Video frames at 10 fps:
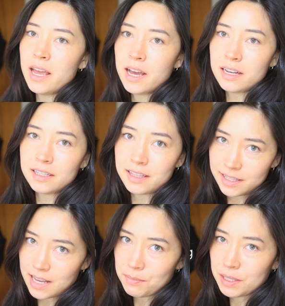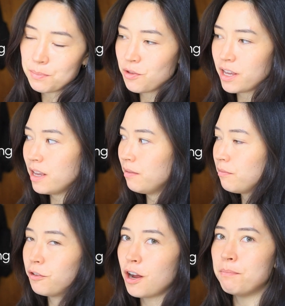and the same smoothie
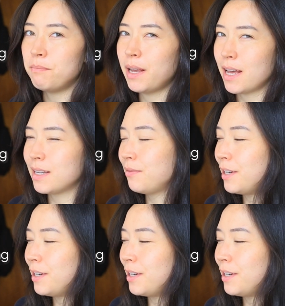from my last